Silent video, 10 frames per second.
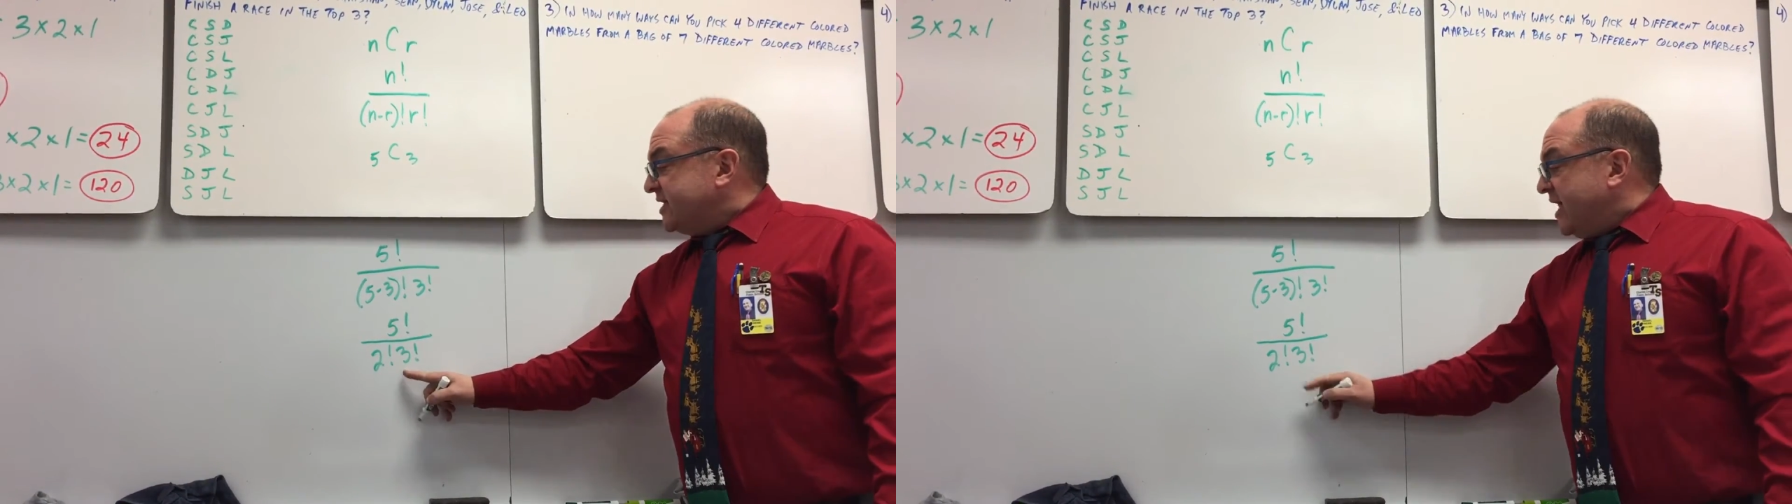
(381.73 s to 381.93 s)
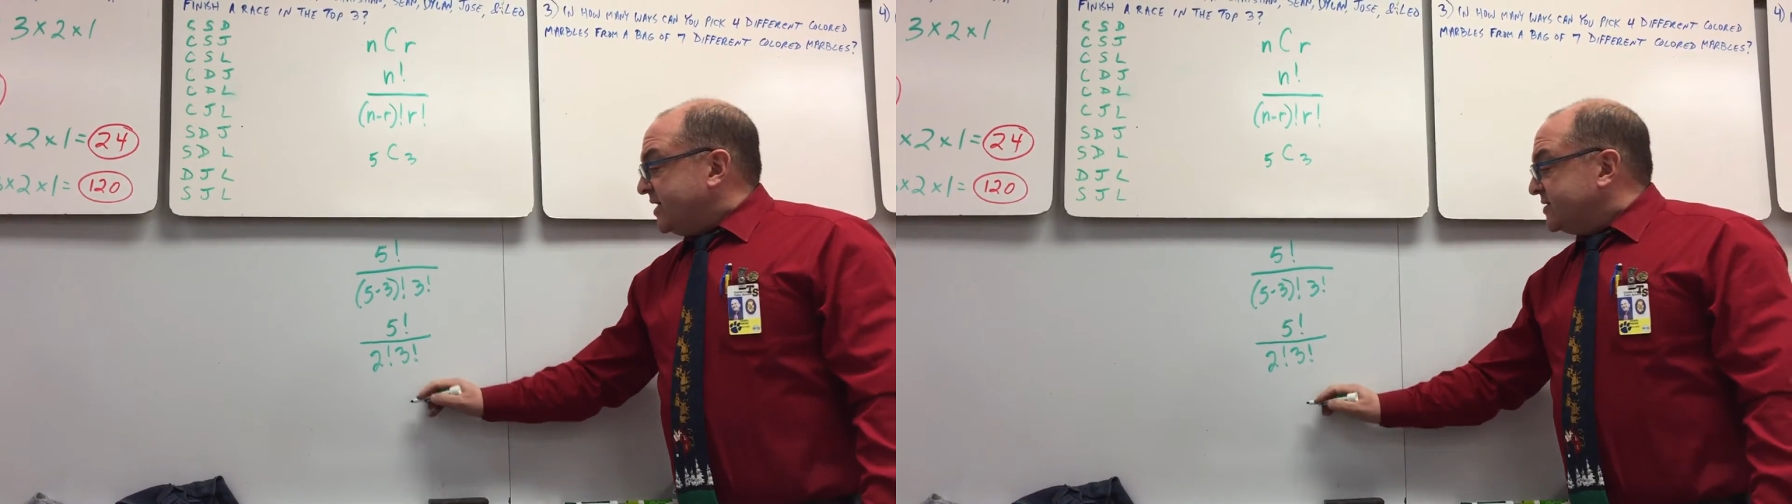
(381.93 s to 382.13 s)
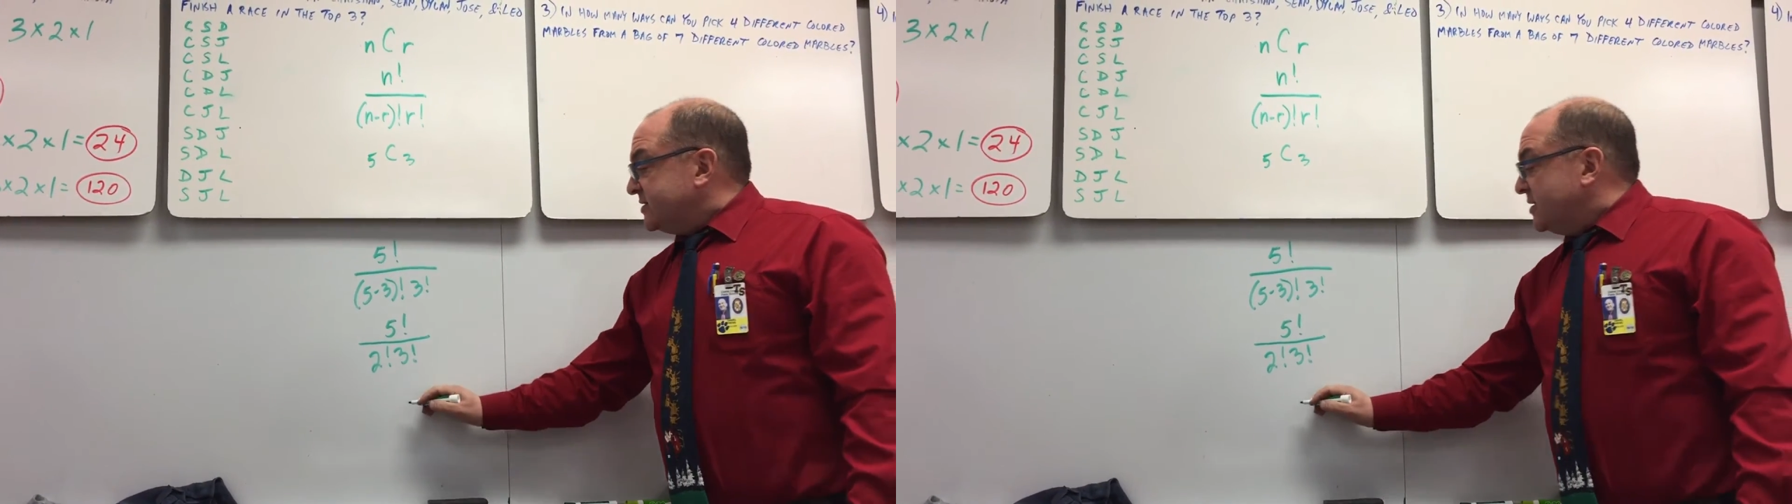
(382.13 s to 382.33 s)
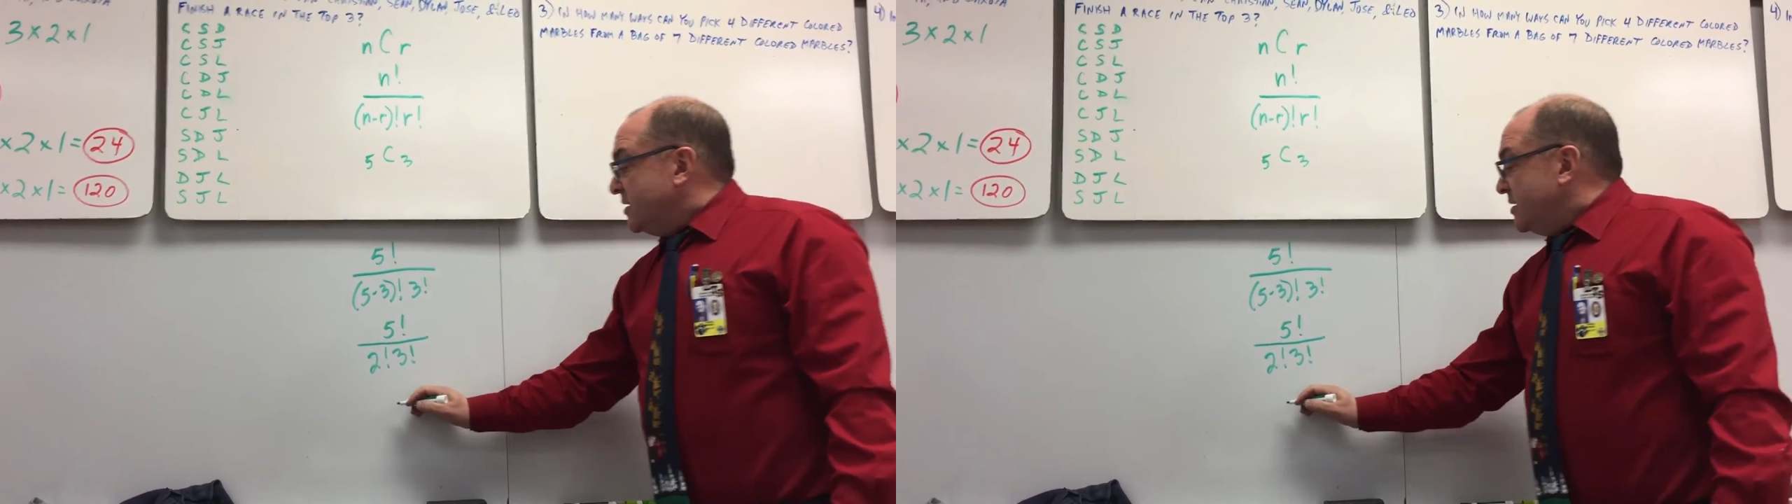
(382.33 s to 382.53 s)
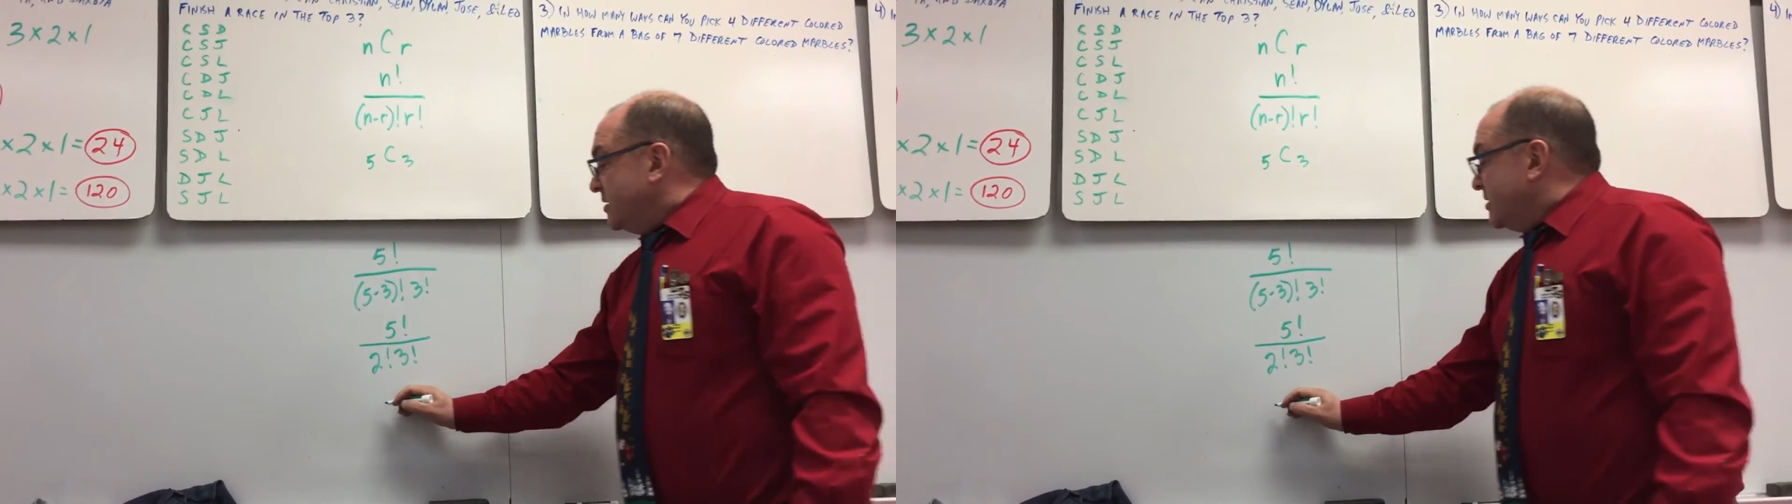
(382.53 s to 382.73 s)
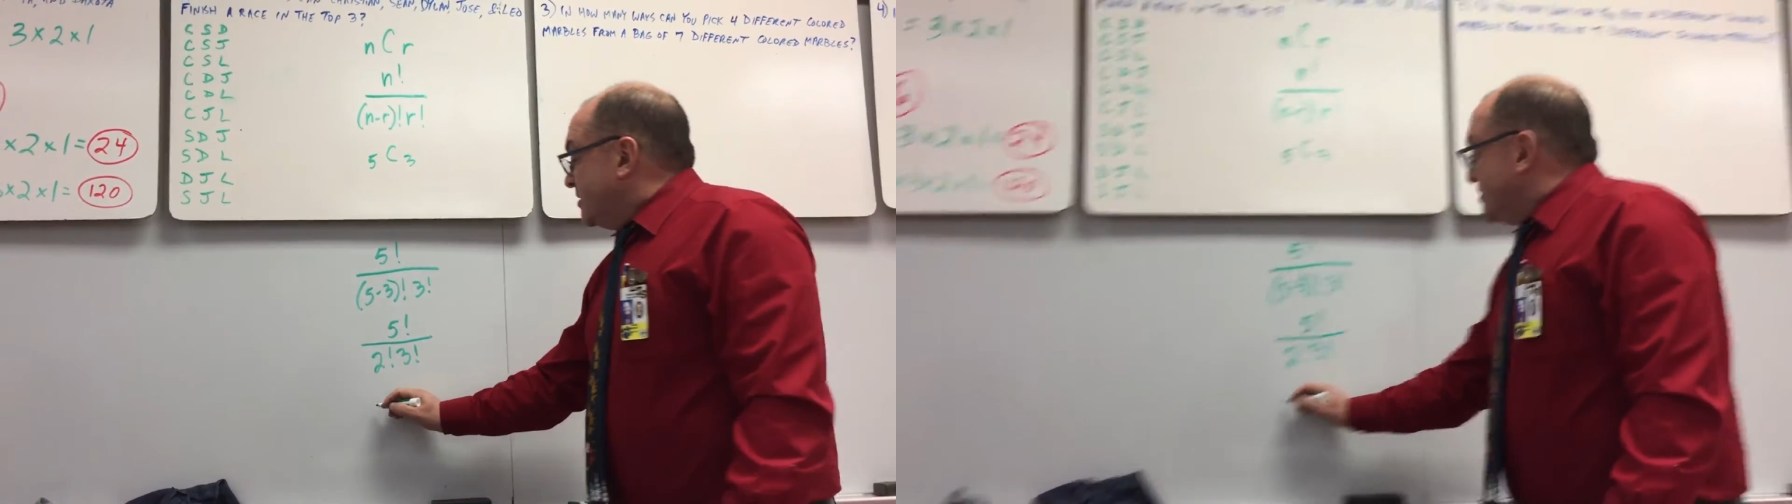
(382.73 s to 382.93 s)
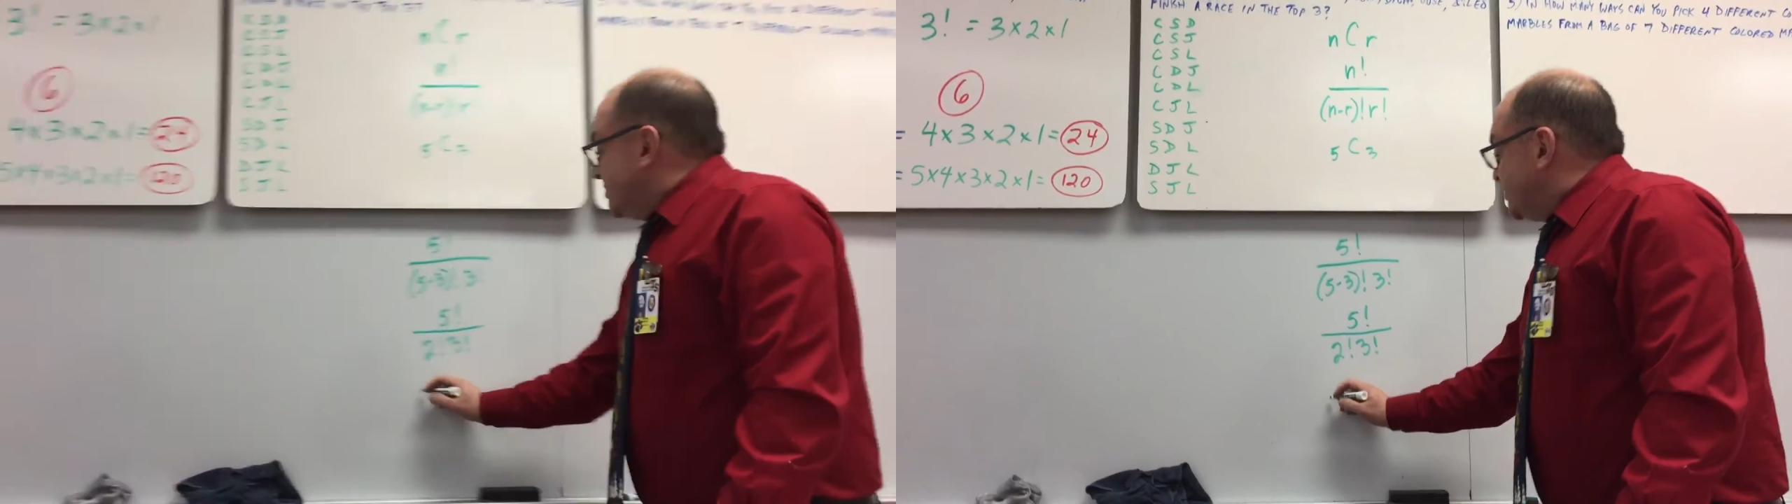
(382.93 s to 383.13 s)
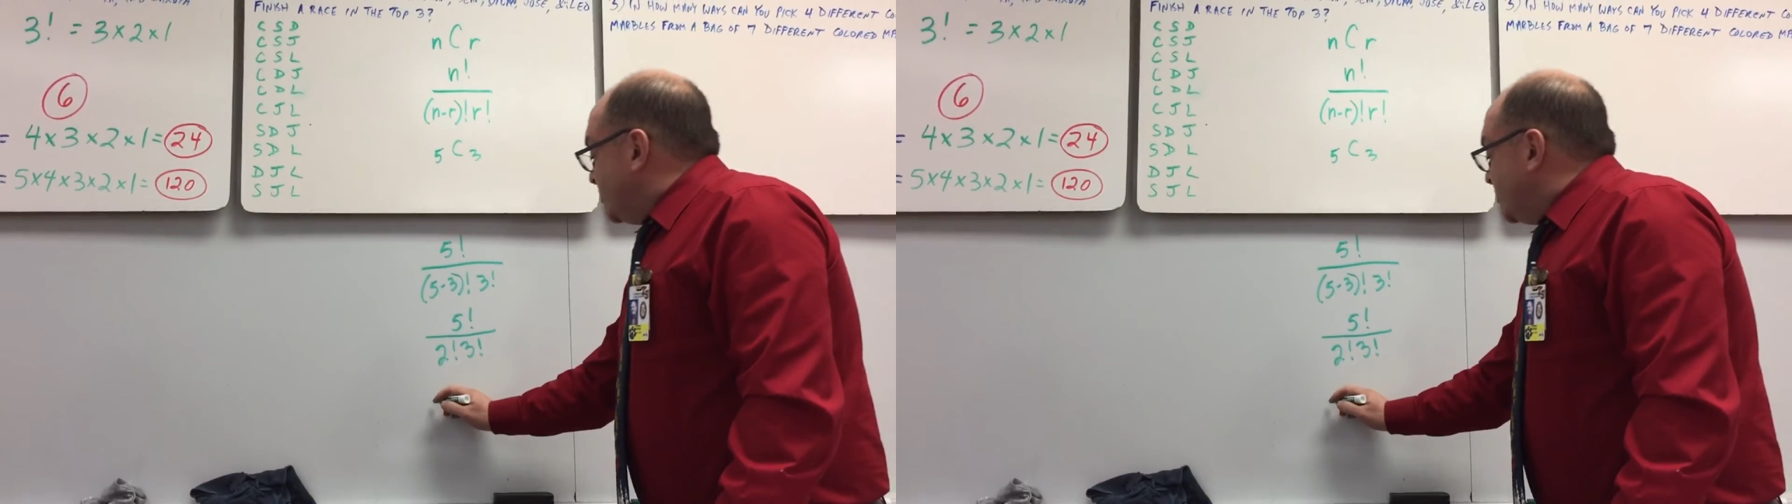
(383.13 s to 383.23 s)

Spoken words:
6. So